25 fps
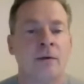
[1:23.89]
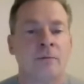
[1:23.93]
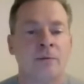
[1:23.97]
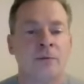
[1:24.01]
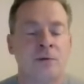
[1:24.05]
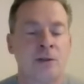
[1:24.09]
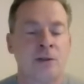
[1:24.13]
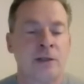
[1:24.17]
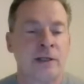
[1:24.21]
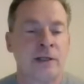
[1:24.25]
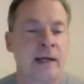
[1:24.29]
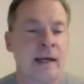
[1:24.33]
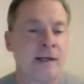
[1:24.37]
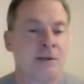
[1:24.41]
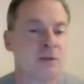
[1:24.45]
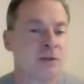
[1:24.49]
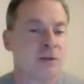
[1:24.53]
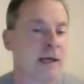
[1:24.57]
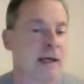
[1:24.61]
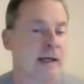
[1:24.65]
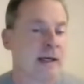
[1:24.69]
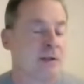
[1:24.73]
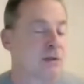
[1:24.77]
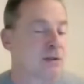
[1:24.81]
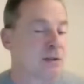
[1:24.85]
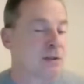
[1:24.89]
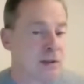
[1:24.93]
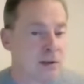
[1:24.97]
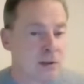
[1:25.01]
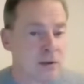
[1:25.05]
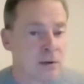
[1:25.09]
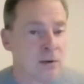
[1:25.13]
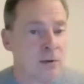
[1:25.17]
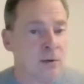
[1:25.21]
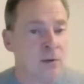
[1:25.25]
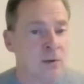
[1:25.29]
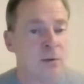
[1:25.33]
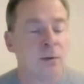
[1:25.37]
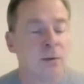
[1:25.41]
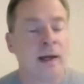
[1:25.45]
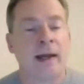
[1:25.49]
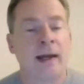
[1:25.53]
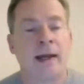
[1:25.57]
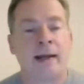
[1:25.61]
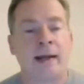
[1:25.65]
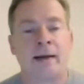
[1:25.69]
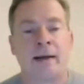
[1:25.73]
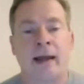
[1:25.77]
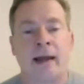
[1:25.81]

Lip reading: of GHKCU